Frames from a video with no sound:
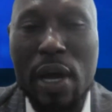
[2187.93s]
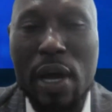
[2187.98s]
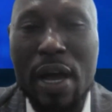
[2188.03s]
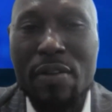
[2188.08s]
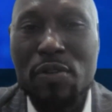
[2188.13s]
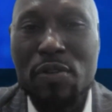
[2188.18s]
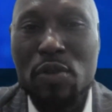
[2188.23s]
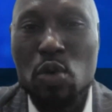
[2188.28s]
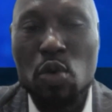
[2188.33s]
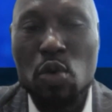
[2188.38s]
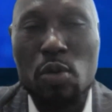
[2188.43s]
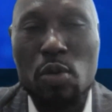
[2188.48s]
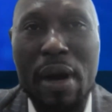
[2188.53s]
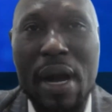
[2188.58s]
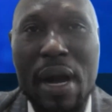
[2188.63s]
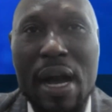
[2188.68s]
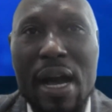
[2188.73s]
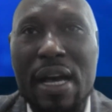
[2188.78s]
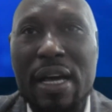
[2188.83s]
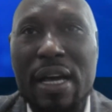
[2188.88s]
you have
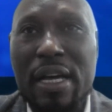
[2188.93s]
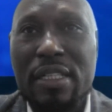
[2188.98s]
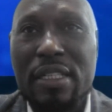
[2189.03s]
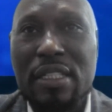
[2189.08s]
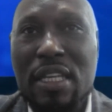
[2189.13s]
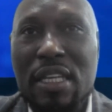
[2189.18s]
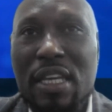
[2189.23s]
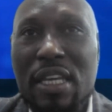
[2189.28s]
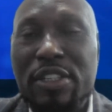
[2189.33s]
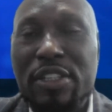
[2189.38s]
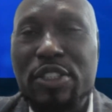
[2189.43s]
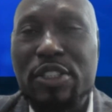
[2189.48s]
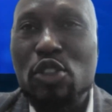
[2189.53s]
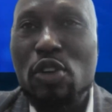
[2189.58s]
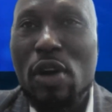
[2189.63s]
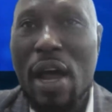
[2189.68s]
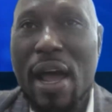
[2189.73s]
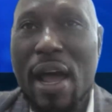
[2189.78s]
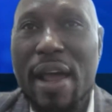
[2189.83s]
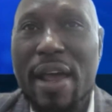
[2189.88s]
Uber, the
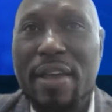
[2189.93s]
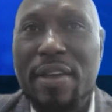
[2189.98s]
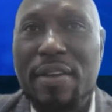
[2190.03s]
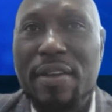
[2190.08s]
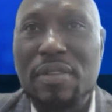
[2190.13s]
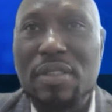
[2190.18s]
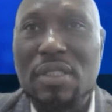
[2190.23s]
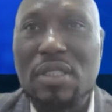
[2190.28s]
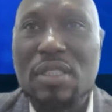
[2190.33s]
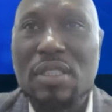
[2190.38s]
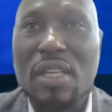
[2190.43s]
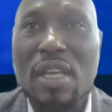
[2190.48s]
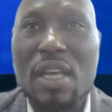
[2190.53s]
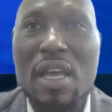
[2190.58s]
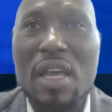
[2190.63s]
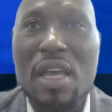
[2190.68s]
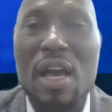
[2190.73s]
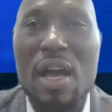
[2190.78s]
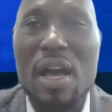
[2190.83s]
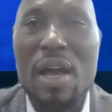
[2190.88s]
InDrives,
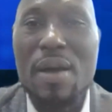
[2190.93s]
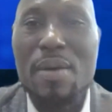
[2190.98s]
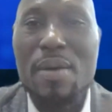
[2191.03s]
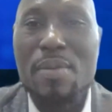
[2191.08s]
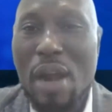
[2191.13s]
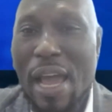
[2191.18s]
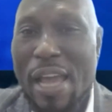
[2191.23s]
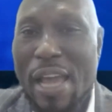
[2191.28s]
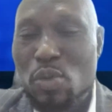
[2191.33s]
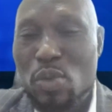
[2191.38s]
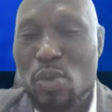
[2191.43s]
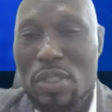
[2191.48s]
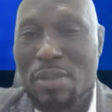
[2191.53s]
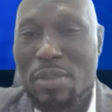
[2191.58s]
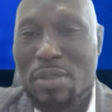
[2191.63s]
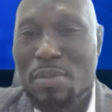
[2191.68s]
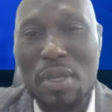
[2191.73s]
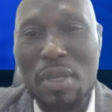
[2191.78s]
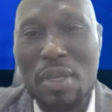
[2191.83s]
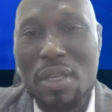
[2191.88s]
Ride
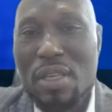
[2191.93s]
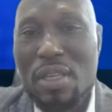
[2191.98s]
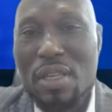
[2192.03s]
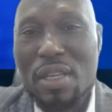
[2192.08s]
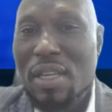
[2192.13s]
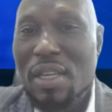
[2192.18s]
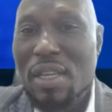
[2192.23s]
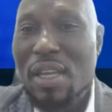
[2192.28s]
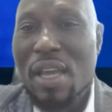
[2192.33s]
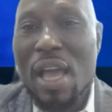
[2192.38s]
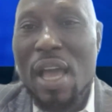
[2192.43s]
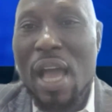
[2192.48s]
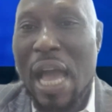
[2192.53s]
With Me.